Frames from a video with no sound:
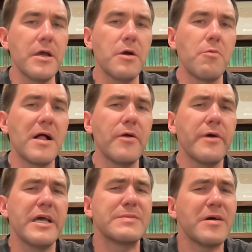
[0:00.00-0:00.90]
well,
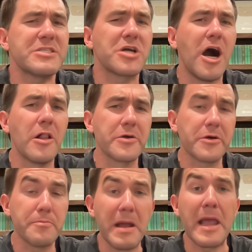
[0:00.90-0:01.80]
it's polite to call
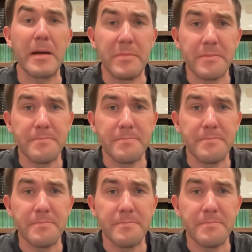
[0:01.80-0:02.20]
her ma'am.